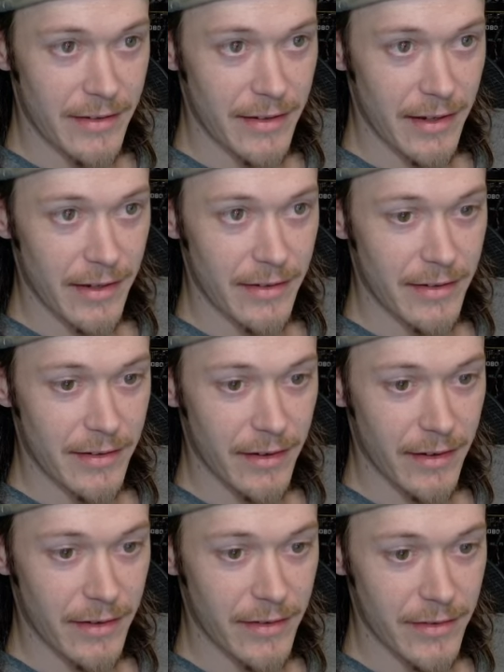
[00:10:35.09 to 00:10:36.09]
That
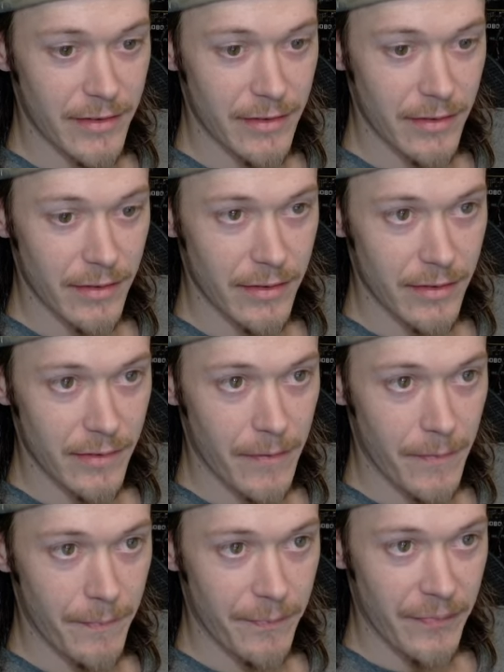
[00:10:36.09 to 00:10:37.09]
sucks.
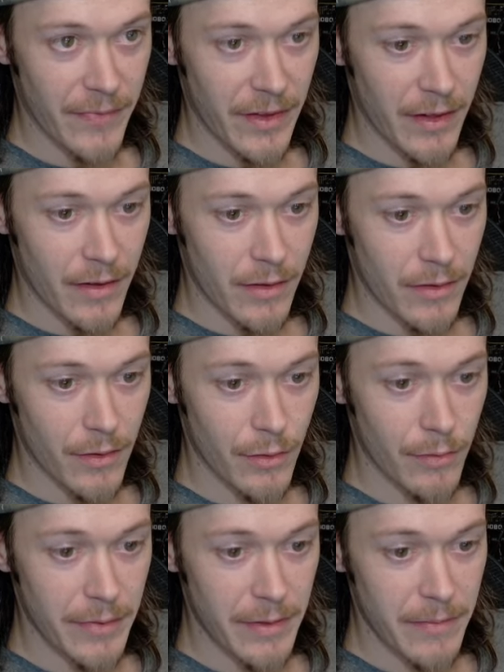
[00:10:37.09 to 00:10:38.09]
No
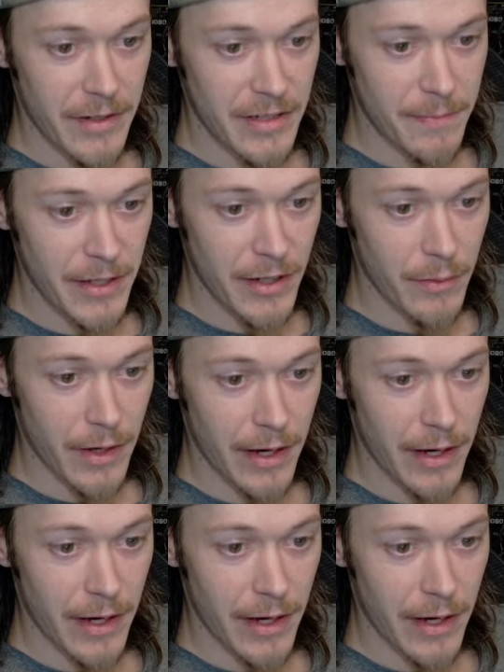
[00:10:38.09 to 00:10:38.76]
one beat my Speedway, I